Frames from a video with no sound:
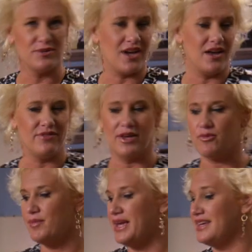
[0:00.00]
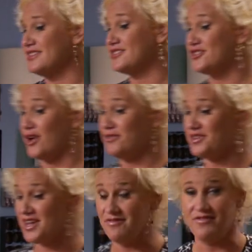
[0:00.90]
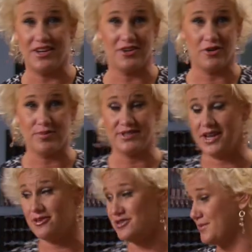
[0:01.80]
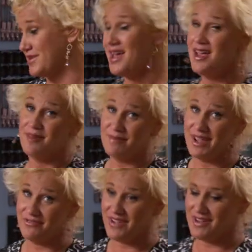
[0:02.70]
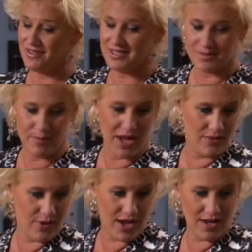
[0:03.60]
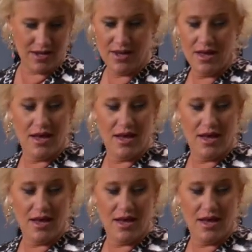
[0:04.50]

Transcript: it's kind of like we're making salt and vinegar potato chips. My favorites, by the way.